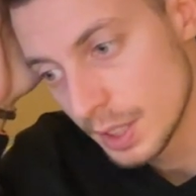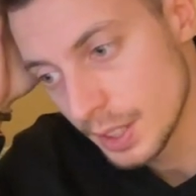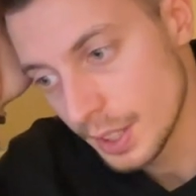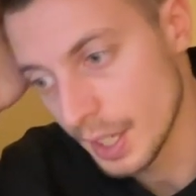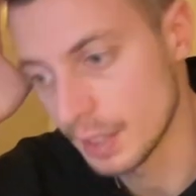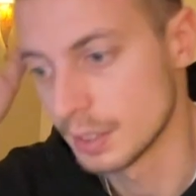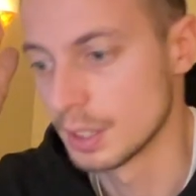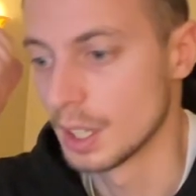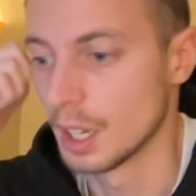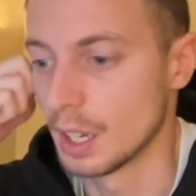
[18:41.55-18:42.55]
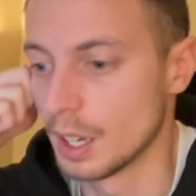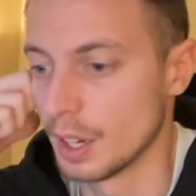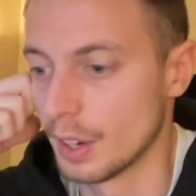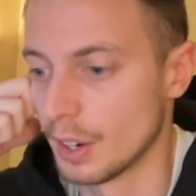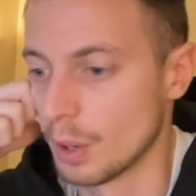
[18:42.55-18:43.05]
In the
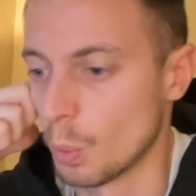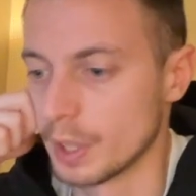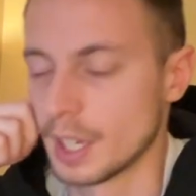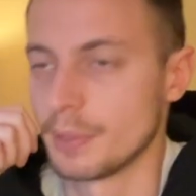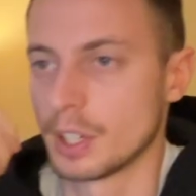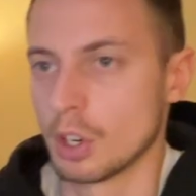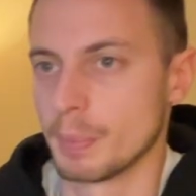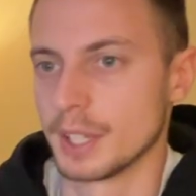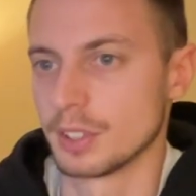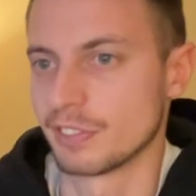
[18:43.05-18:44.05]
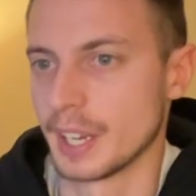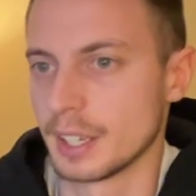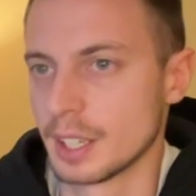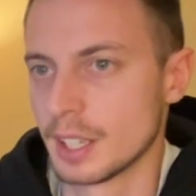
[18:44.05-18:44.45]
end. What I recommend of like